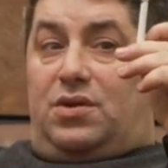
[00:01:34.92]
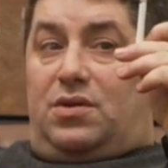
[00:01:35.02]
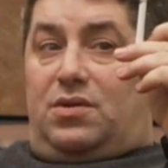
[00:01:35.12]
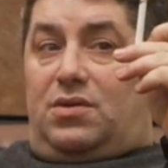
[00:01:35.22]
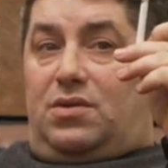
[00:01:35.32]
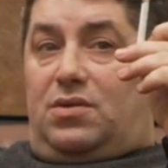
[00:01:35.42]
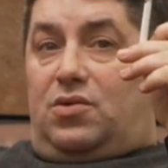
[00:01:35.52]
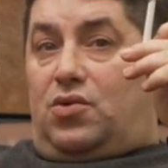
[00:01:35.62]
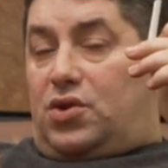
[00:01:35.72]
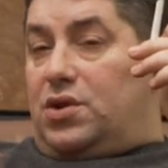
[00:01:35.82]
working with a
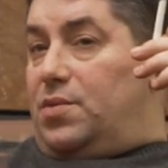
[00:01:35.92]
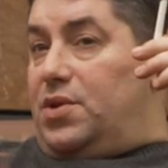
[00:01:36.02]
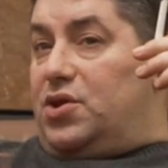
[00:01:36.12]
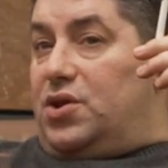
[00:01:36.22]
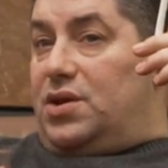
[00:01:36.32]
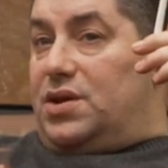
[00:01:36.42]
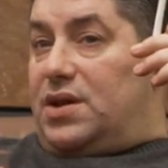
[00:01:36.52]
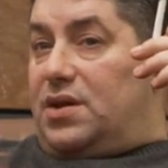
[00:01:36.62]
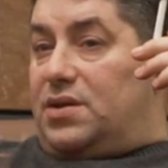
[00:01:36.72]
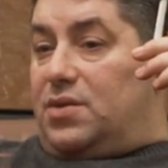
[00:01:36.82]
knife on the short
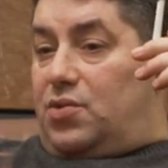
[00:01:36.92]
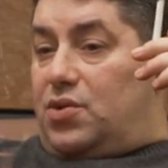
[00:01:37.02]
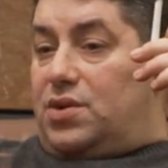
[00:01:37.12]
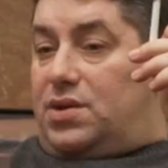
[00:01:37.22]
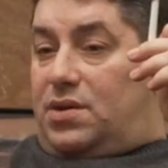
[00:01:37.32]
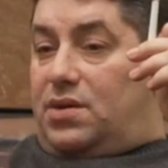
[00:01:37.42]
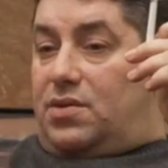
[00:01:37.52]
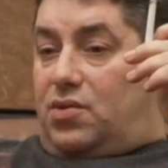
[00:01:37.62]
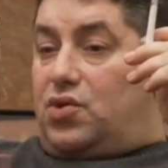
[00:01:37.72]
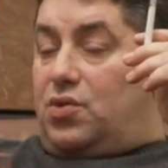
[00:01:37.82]
distance in the close
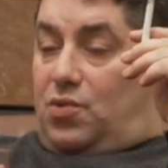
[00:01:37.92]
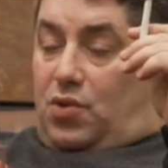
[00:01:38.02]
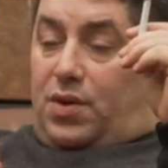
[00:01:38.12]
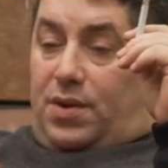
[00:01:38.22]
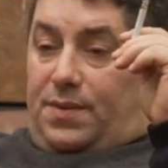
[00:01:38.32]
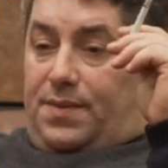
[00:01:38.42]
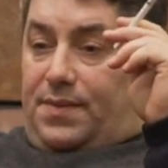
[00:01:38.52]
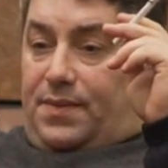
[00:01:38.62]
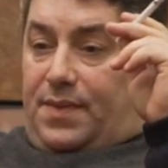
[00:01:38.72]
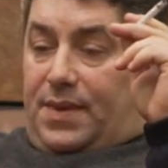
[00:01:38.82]
range,
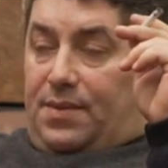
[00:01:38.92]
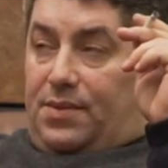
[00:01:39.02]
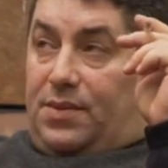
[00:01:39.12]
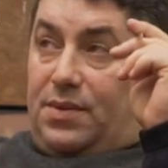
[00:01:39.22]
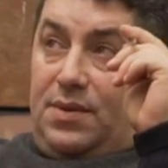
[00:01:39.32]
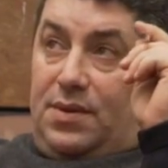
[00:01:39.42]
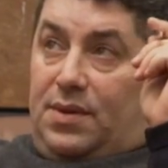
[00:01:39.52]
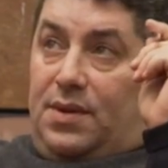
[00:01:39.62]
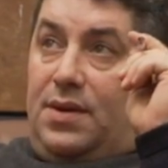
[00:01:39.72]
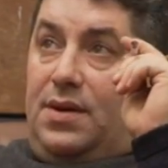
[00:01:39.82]
the person may do
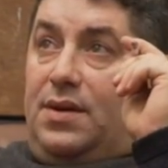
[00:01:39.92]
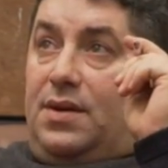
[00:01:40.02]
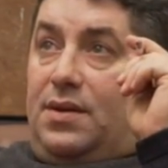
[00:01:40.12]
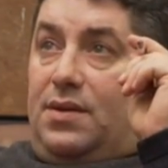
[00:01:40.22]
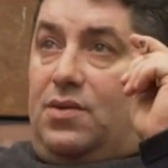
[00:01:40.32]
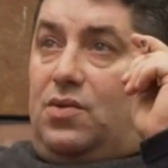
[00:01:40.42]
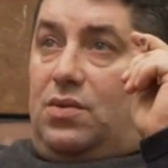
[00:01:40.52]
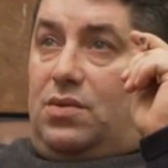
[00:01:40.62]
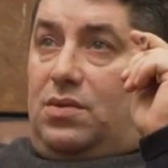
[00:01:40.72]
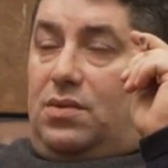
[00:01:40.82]
whatever he wishes.
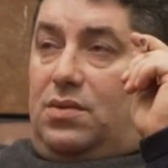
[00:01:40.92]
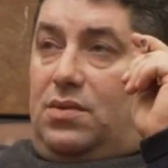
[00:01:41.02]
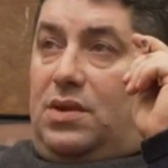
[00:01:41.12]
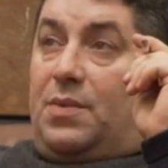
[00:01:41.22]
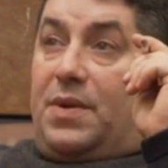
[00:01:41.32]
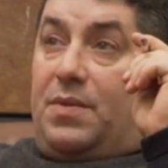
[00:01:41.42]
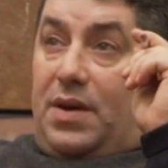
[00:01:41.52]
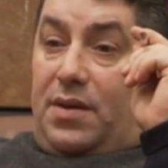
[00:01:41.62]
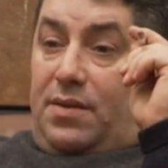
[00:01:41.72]
For example,